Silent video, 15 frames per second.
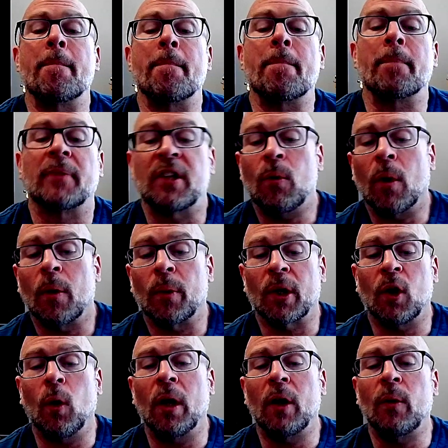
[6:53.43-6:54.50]
See where we're
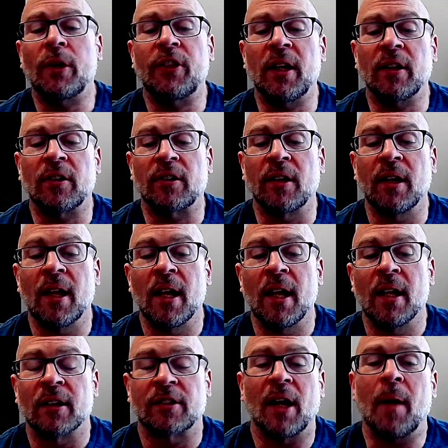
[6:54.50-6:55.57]
going with this?
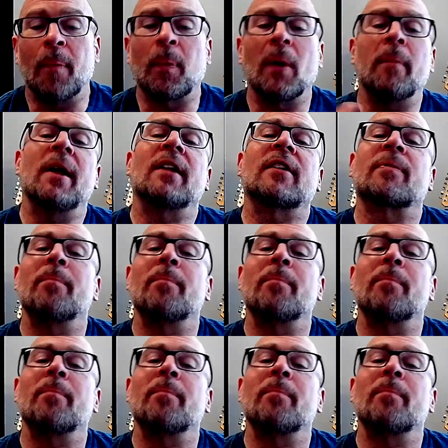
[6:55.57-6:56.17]
Supplements